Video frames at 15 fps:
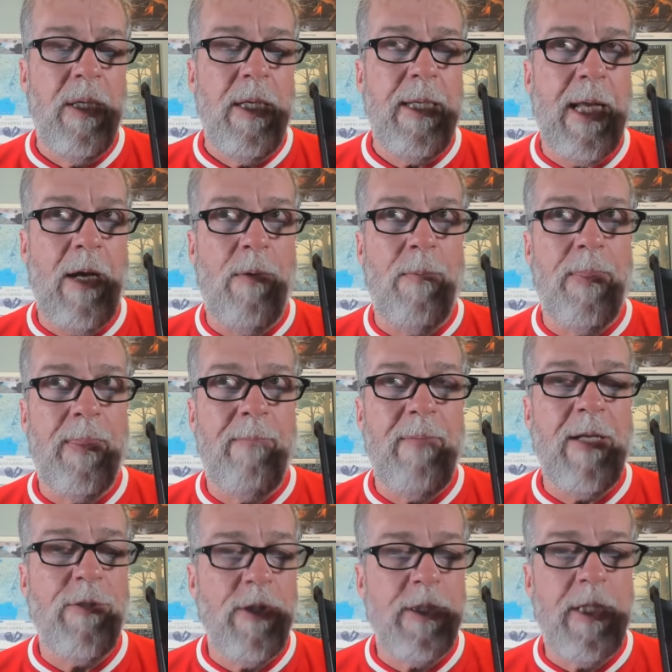Now,
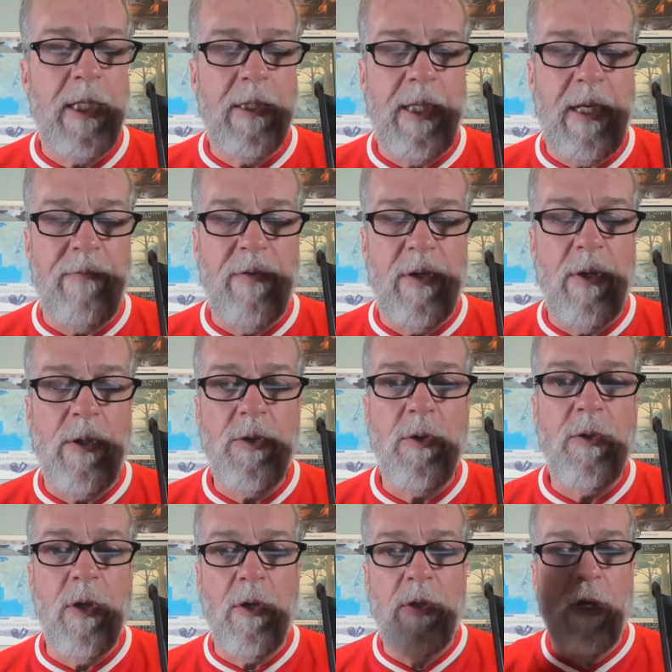interestingly, for those who
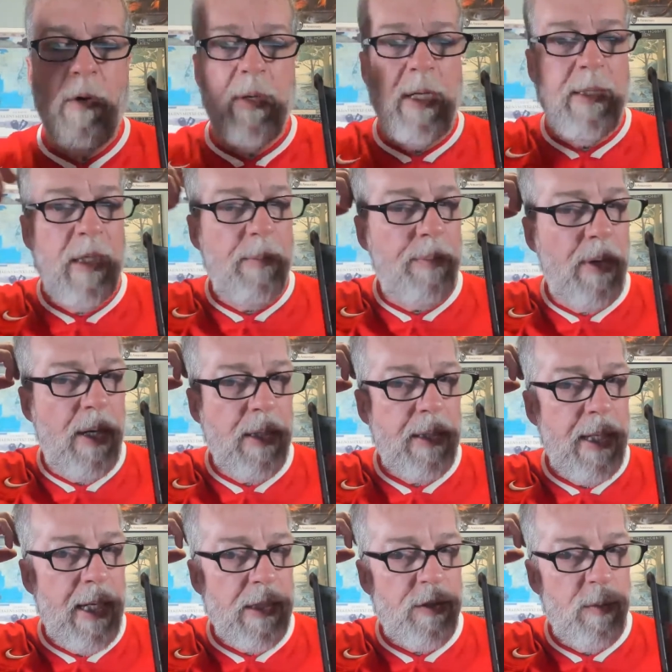don't know, and I did a
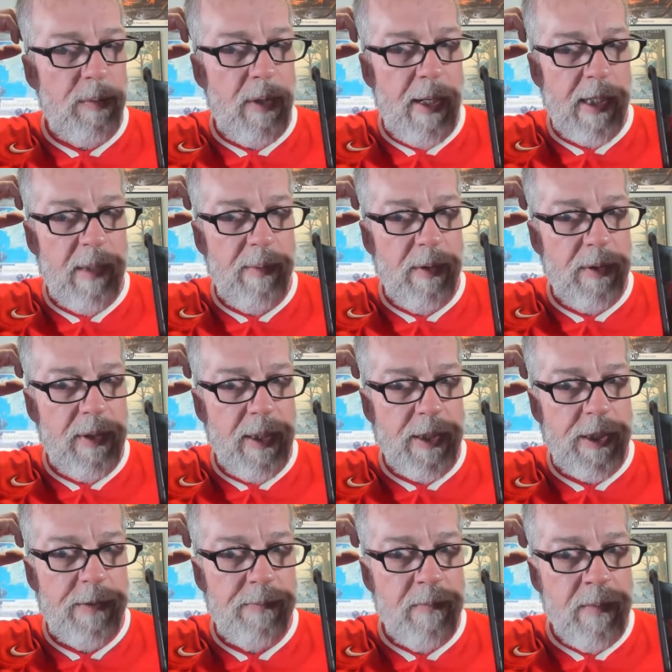podcast or blog about
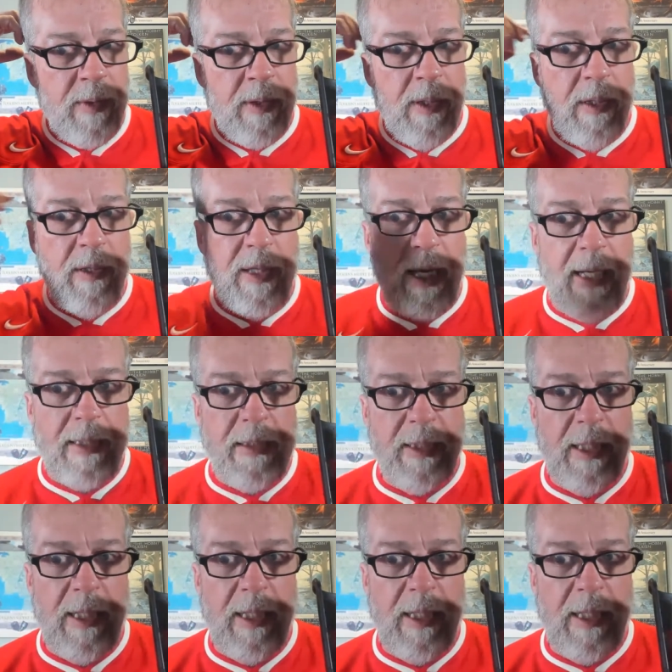this, that